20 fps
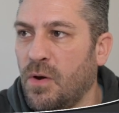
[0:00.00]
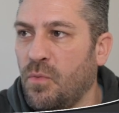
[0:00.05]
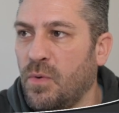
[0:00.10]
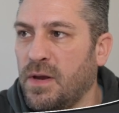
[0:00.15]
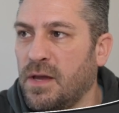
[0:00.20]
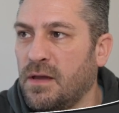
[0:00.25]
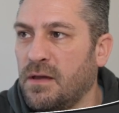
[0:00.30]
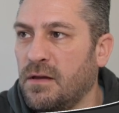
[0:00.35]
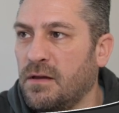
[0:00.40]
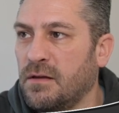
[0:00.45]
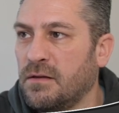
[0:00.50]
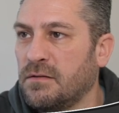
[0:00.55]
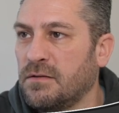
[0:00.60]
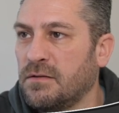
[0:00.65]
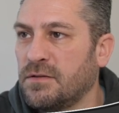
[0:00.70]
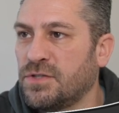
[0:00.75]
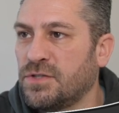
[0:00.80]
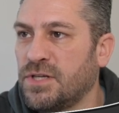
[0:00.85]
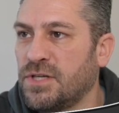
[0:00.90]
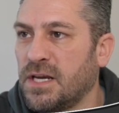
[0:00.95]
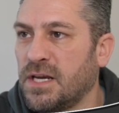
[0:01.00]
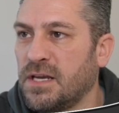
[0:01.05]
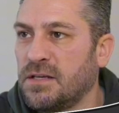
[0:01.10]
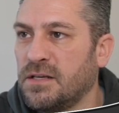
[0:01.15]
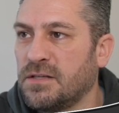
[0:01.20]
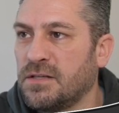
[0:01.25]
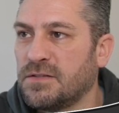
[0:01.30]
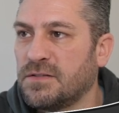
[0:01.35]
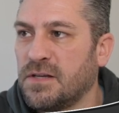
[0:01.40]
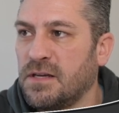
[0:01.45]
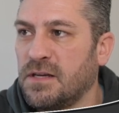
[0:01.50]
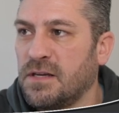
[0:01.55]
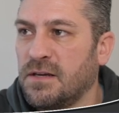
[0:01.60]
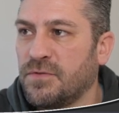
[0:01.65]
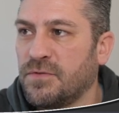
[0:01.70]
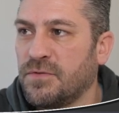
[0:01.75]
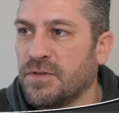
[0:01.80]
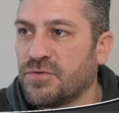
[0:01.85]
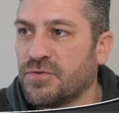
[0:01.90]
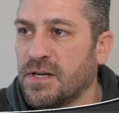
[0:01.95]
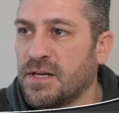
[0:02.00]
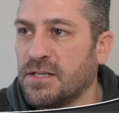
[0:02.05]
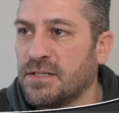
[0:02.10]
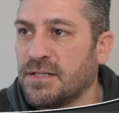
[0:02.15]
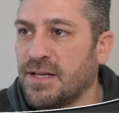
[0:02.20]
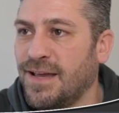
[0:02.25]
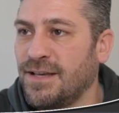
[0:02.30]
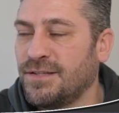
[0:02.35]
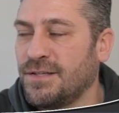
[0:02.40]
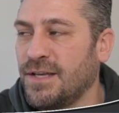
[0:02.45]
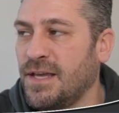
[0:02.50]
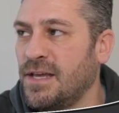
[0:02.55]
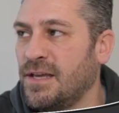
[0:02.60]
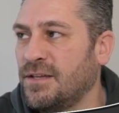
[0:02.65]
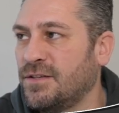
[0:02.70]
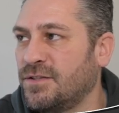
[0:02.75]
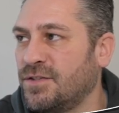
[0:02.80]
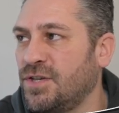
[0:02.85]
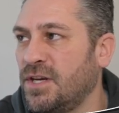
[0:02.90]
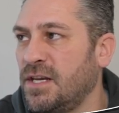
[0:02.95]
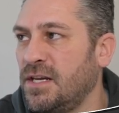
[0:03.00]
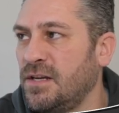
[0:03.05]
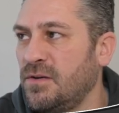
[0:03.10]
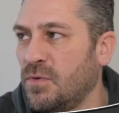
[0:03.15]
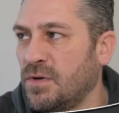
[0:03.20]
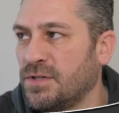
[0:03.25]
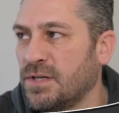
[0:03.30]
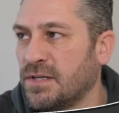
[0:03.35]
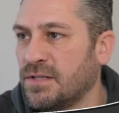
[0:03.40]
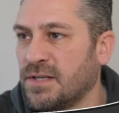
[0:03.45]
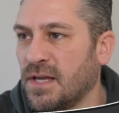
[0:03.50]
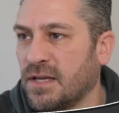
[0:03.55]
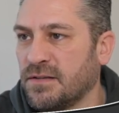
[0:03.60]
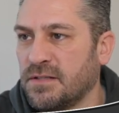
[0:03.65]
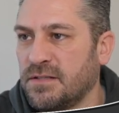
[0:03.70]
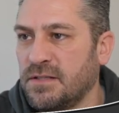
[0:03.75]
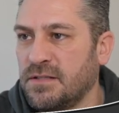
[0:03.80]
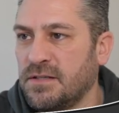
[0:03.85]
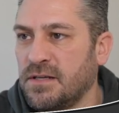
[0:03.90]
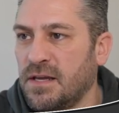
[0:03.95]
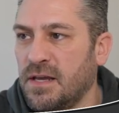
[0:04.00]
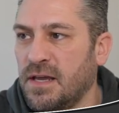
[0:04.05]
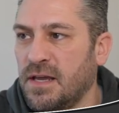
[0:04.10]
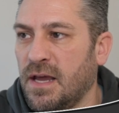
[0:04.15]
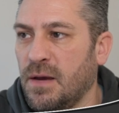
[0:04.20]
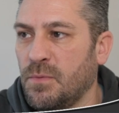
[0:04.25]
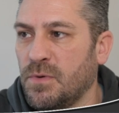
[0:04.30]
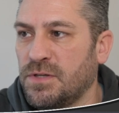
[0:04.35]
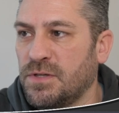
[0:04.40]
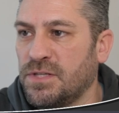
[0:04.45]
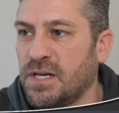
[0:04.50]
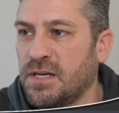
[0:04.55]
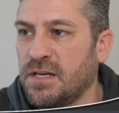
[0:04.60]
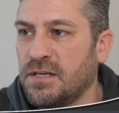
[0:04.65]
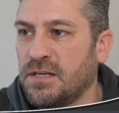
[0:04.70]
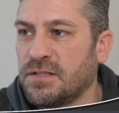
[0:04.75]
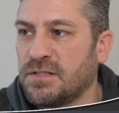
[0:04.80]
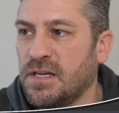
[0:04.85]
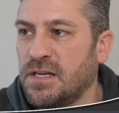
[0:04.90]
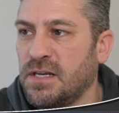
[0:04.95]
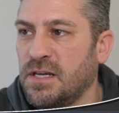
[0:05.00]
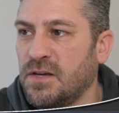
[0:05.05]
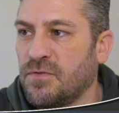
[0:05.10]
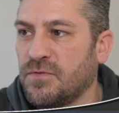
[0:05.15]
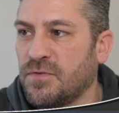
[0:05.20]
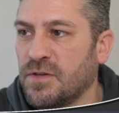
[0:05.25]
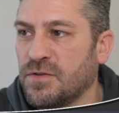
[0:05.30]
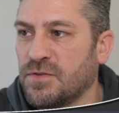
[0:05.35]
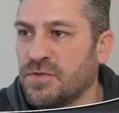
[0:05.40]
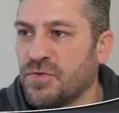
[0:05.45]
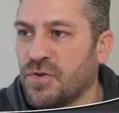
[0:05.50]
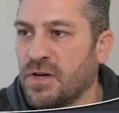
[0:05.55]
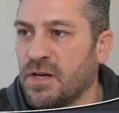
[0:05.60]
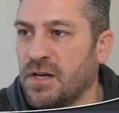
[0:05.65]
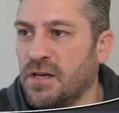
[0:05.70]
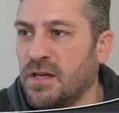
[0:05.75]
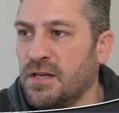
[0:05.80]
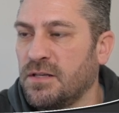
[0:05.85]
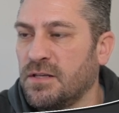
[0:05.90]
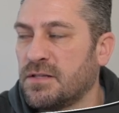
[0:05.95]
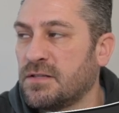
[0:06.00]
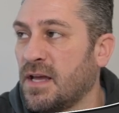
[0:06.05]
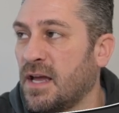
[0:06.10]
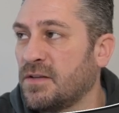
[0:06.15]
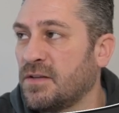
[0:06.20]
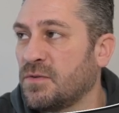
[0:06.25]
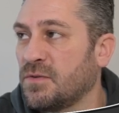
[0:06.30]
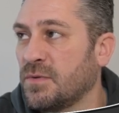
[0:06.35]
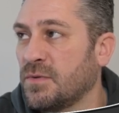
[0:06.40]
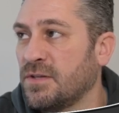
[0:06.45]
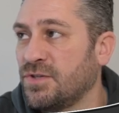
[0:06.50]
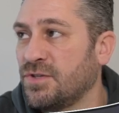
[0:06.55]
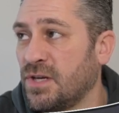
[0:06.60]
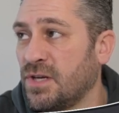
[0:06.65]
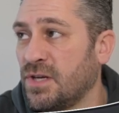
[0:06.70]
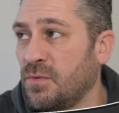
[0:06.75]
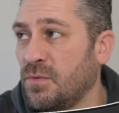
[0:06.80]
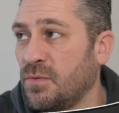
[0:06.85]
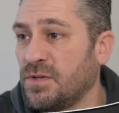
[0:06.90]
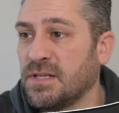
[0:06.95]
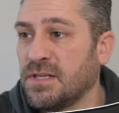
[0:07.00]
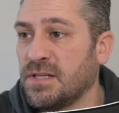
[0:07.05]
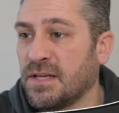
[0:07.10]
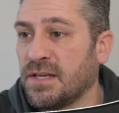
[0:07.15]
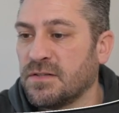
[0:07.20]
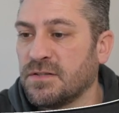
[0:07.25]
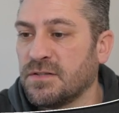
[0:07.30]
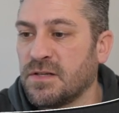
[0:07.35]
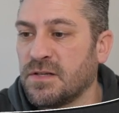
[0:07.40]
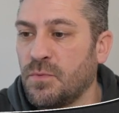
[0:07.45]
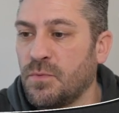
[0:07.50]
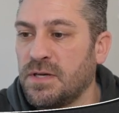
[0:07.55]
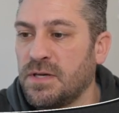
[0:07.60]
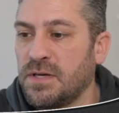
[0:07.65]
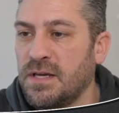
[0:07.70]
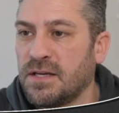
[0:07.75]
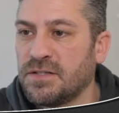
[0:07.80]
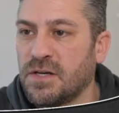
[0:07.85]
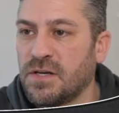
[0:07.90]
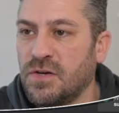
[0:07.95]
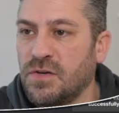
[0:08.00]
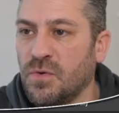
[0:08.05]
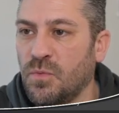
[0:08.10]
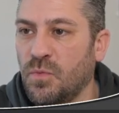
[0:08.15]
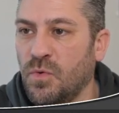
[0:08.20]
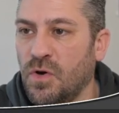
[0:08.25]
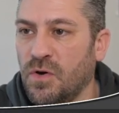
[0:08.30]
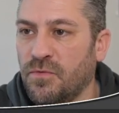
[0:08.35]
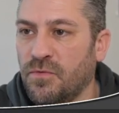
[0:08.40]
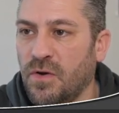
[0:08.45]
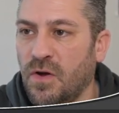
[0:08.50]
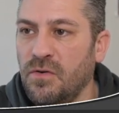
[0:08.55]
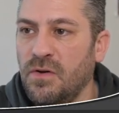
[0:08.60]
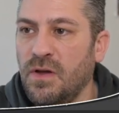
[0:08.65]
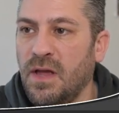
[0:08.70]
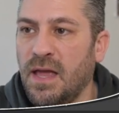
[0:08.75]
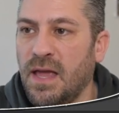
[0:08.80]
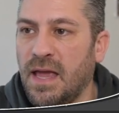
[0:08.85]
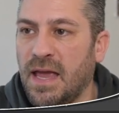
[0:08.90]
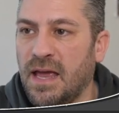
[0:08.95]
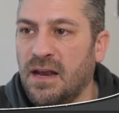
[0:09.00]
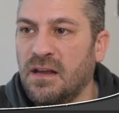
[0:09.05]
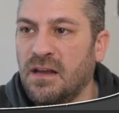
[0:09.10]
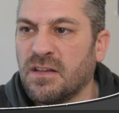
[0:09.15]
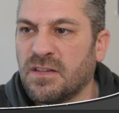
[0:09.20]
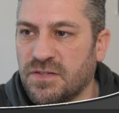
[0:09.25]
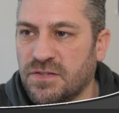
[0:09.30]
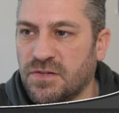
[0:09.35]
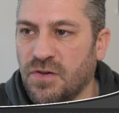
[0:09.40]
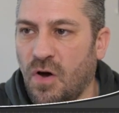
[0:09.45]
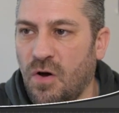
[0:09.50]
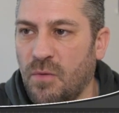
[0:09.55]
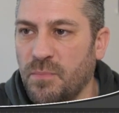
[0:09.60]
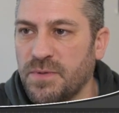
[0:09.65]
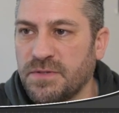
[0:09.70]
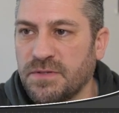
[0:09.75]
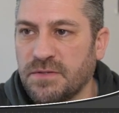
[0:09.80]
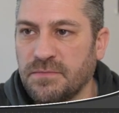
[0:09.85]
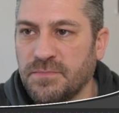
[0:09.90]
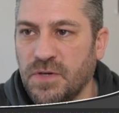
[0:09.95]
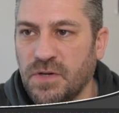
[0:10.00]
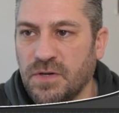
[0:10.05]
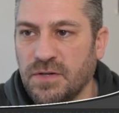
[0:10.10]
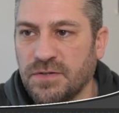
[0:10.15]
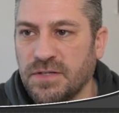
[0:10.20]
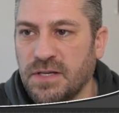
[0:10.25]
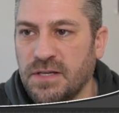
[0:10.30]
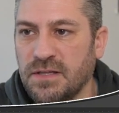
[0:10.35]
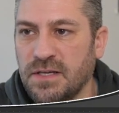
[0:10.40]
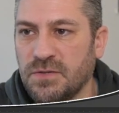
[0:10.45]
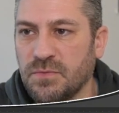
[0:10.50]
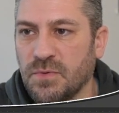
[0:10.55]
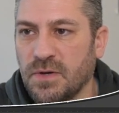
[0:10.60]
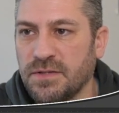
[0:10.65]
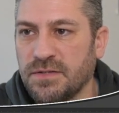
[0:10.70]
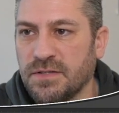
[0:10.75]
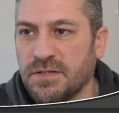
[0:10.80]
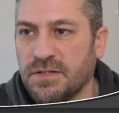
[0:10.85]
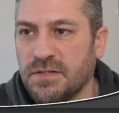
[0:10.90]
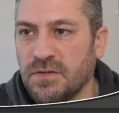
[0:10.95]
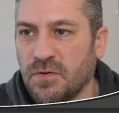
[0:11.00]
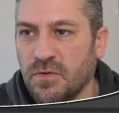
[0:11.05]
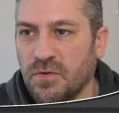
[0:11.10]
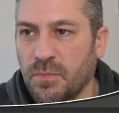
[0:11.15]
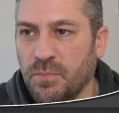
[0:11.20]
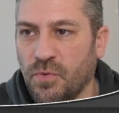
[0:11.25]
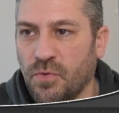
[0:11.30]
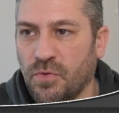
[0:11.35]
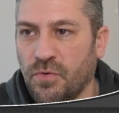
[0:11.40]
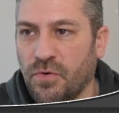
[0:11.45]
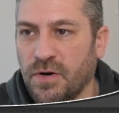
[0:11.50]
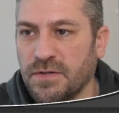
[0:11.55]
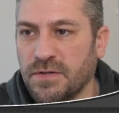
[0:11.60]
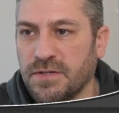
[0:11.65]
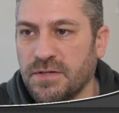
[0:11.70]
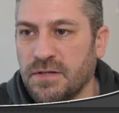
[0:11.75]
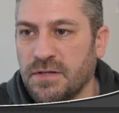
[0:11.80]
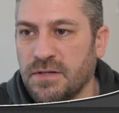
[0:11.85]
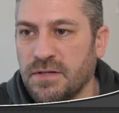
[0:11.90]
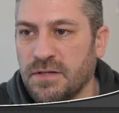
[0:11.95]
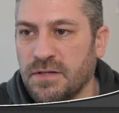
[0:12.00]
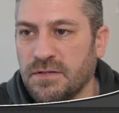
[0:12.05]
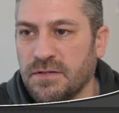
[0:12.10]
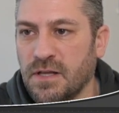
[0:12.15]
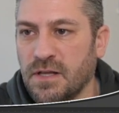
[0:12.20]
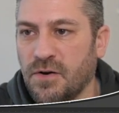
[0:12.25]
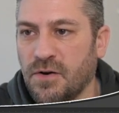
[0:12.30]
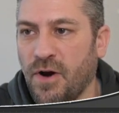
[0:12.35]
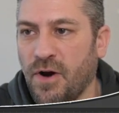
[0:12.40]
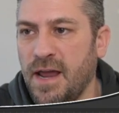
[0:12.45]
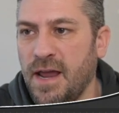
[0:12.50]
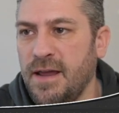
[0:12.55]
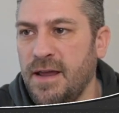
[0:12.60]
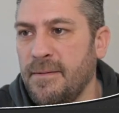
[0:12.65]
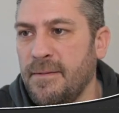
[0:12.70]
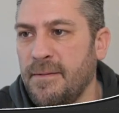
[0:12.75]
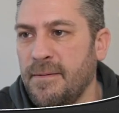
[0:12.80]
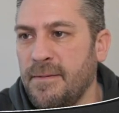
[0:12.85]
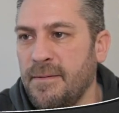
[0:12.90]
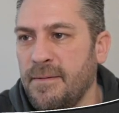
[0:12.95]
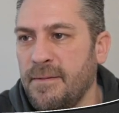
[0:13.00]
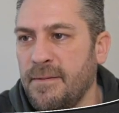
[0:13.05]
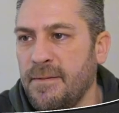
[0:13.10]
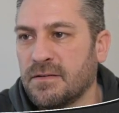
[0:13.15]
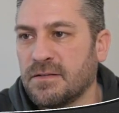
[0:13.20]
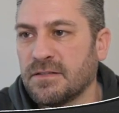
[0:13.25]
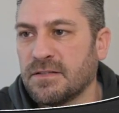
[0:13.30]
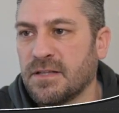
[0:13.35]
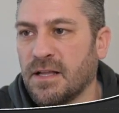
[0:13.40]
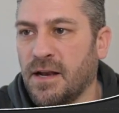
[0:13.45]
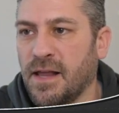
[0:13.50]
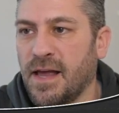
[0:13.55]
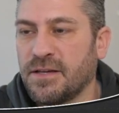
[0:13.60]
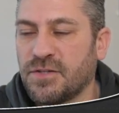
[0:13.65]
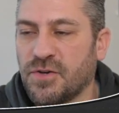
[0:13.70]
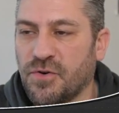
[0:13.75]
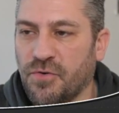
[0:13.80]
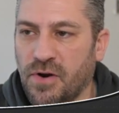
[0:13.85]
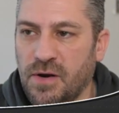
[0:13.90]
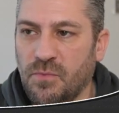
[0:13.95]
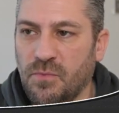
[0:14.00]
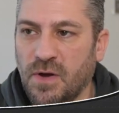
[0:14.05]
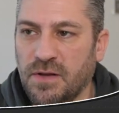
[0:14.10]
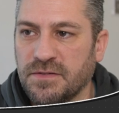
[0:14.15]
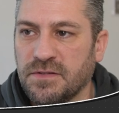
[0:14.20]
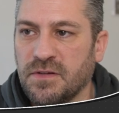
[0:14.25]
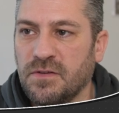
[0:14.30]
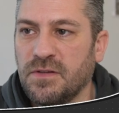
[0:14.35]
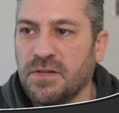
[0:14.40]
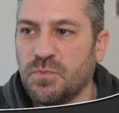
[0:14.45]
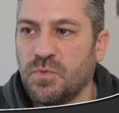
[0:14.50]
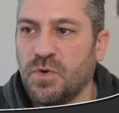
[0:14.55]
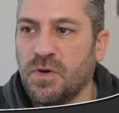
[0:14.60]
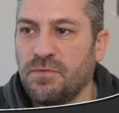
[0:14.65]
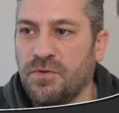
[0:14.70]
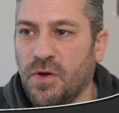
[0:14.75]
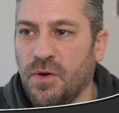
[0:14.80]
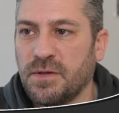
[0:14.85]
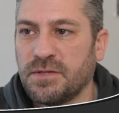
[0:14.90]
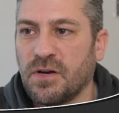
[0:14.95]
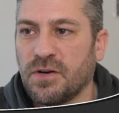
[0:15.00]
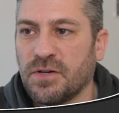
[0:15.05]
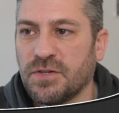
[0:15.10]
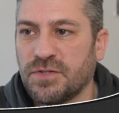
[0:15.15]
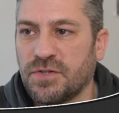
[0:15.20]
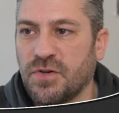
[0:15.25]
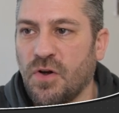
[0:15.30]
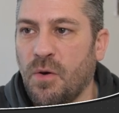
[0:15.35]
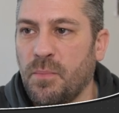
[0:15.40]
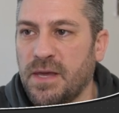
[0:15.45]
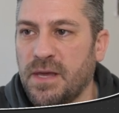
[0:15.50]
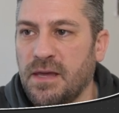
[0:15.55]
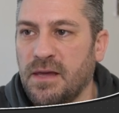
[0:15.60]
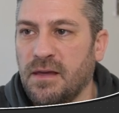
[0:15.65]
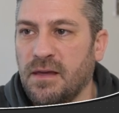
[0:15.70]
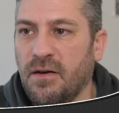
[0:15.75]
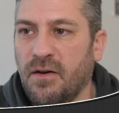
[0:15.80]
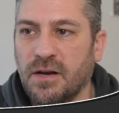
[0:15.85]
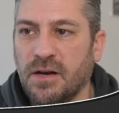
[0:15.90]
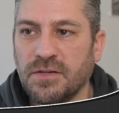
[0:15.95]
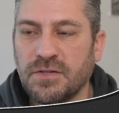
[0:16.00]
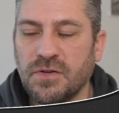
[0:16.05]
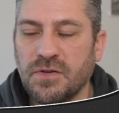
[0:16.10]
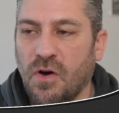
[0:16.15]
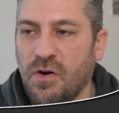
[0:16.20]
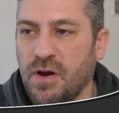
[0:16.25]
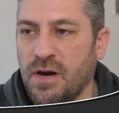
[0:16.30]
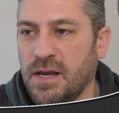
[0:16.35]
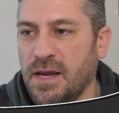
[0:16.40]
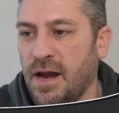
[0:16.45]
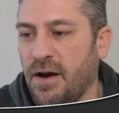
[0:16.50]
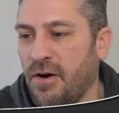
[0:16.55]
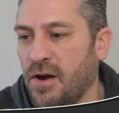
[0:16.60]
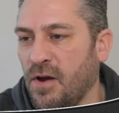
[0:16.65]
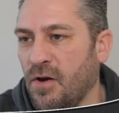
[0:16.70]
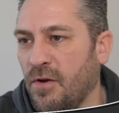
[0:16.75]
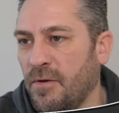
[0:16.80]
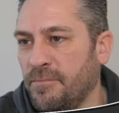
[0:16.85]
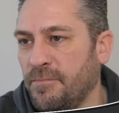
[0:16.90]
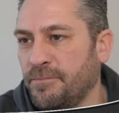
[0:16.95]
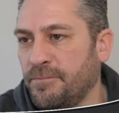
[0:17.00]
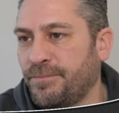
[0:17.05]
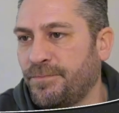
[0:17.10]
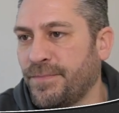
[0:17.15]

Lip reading: We're checking to see if the string contains ESG, which it doesn't, and we're checking to see if the string starts with a G, which it doesn't. So we execute the workflow and it stops. You can see these ones are still, the border is the gray, and this is the last green one. So this workflow is going to stop here and it's not going to carry on.